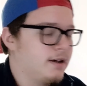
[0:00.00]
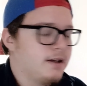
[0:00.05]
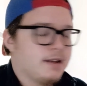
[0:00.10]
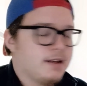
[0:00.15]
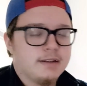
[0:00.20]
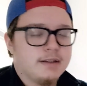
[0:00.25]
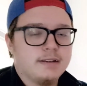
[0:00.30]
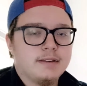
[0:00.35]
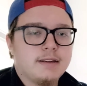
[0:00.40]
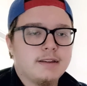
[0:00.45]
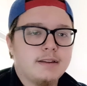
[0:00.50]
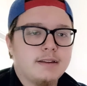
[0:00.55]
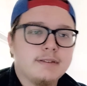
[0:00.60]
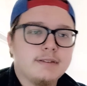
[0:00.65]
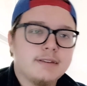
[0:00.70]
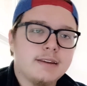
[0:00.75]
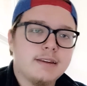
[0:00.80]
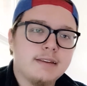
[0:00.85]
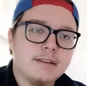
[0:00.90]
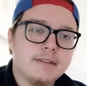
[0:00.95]

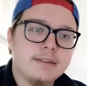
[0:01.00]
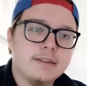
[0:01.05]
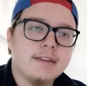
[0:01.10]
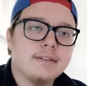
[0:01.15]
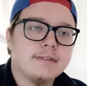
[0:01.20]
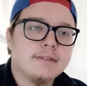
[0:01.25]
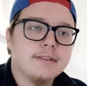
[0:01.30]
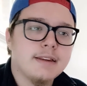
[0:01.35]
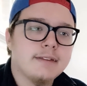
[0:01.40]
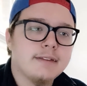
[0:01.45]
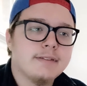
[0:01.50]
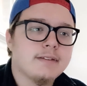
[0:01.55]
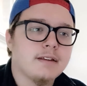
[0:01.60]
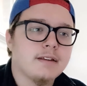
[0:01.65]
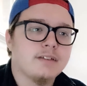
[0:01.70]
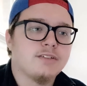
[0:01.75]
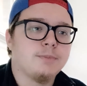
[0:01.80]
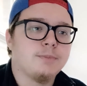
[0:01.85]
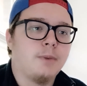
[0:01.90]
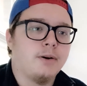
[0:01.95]
this is a
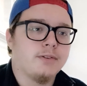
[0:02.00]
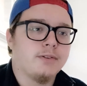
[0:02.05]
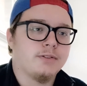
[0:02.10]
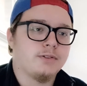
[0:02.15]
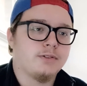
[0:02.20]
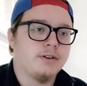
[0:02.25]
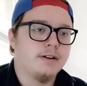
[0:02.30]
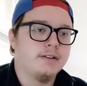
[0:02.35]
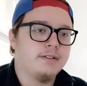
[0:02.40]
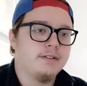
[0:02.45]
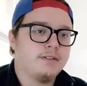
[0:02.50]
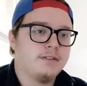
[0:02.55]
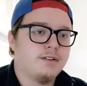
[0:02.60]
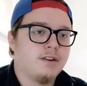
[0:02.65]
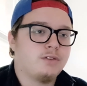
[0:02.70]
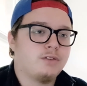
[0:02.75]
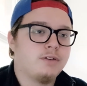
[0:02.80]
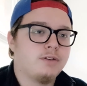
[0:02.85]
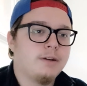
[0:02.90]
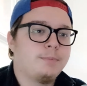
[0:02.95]
small screen. This is a
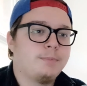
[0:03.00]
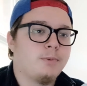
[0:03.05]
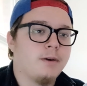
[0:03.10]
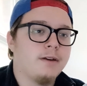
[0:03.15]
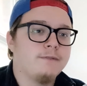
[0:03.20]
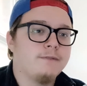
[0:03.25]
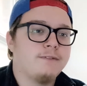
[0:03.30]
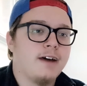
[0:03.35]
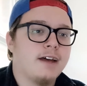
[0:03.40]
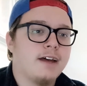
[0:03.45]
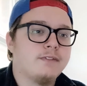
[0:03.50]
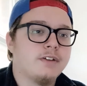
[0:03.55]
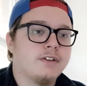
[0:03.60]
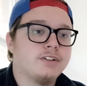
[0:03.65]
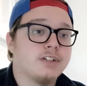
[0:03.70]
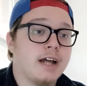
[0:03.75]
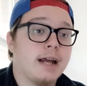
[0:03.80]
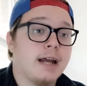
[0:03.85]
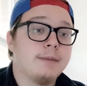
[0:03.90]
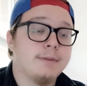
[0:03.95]
3.5-inch
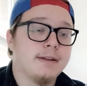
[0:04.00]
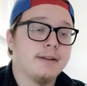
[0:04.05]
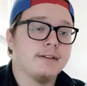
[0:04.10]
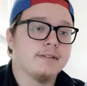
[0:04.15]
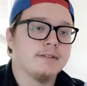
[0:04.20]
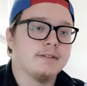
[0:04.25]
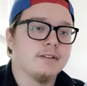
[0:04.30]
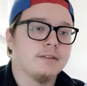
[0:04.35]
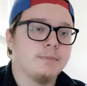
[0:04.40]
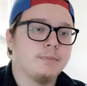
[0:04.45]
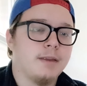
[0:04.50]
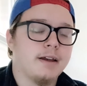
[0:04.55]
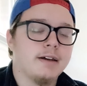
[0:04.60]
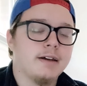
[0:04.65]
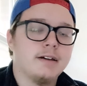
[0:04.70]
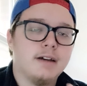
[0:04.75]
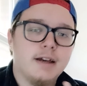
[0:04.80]
IPS display.